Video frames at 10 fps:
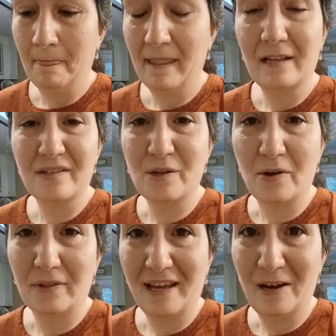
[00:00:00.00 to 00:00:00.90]
So
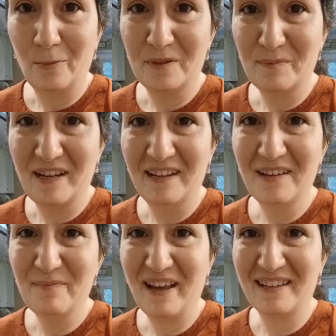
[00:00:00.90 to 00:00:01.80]
that helps me
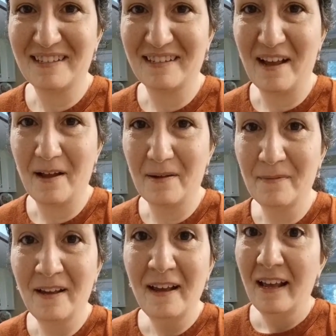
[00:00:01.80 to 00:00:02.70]
pass the time.
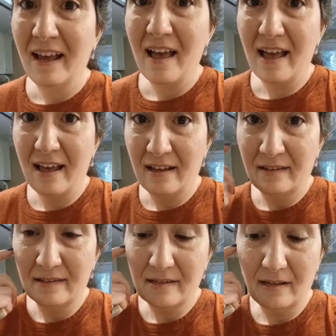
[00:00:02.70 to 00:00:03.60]

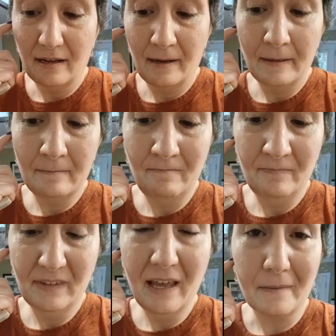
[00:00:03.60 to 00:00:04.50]
And
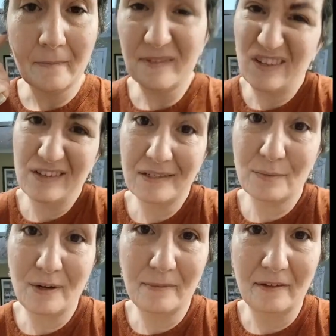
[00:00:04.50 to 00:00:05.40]
yeah, so this is
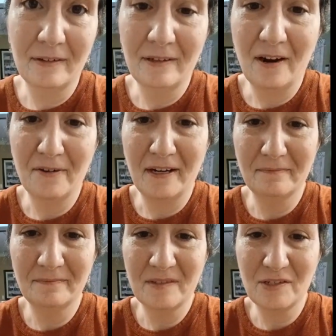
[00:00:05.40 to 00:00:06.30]
what I'm doing. All right,
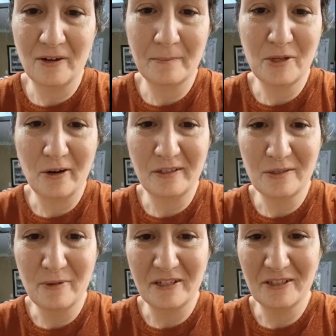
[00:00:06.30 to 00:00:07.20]
sorry I'm talking too
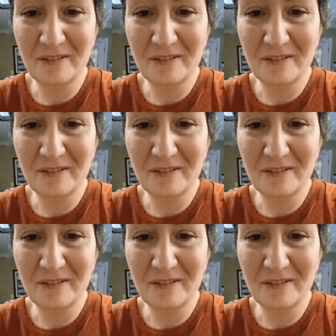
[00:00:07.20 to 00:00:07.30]
much.